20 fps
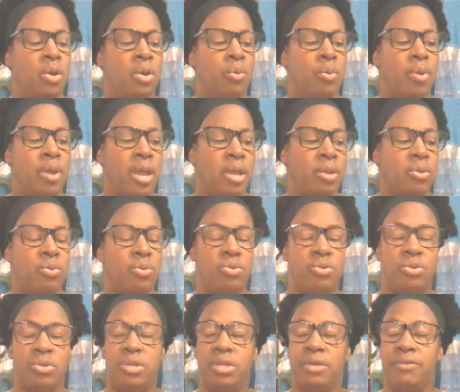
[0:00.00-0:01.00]
where I could
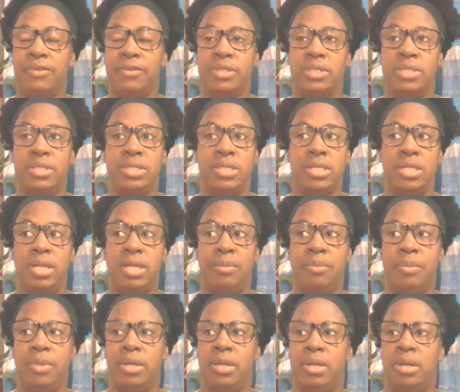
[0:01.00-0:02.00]
not even see
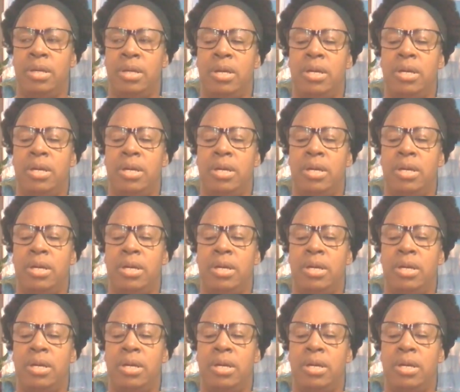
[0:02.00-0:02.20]
them.